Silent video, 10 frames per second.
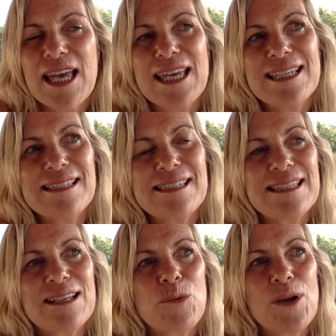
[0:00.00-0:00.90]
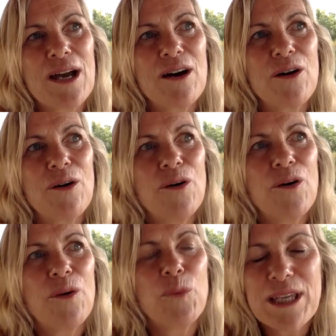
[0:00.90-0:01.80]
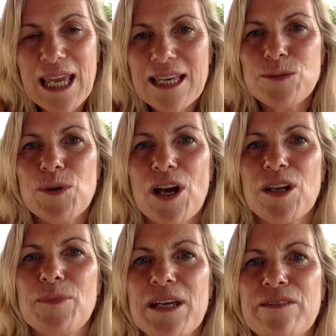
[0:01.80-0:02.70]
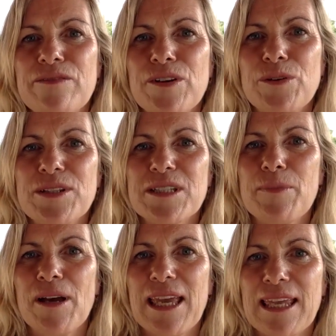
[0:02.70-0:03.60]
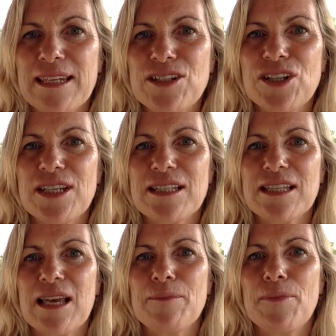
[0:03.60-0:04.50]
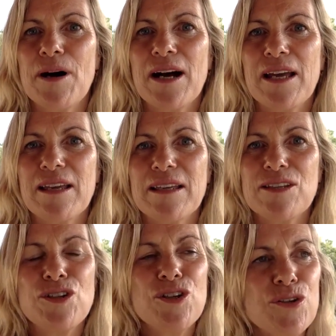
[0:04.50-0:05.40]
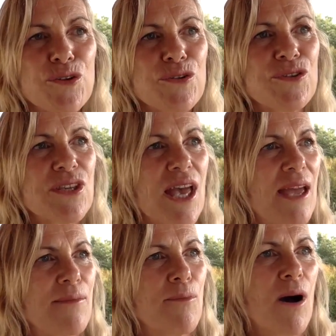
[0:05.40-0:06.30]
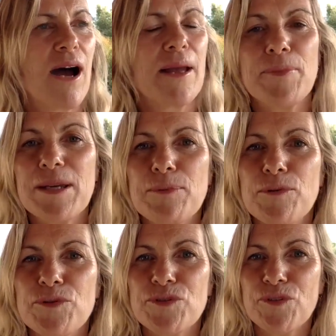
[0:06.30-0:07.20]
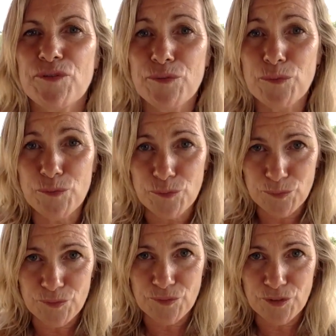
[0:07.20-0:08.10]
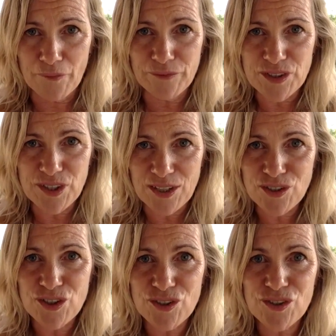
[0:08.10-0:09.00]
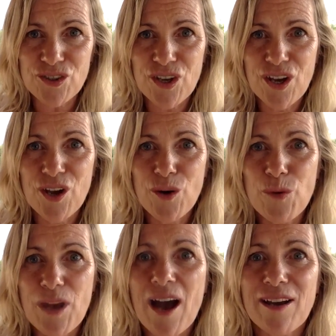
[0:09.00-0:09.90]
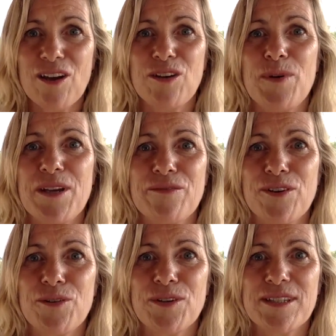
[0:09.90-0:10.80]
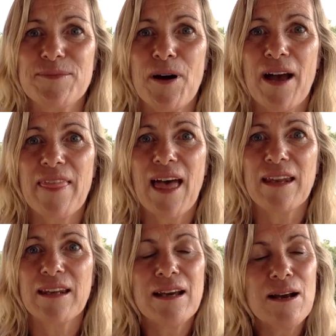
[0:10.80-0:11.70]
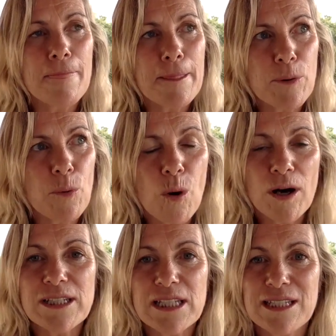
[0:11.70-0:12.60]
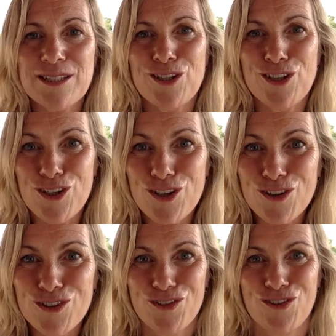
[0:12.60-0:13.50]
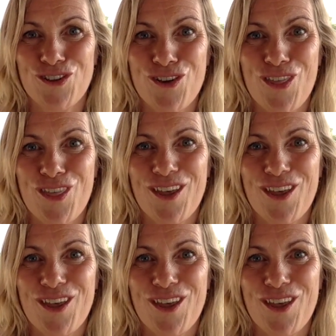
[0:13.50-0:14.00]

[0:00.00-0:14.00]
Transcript: Is yes, we're going to be influenced by energies and by news and by people's conversations. We are going to be influenced by that. But what is your truth?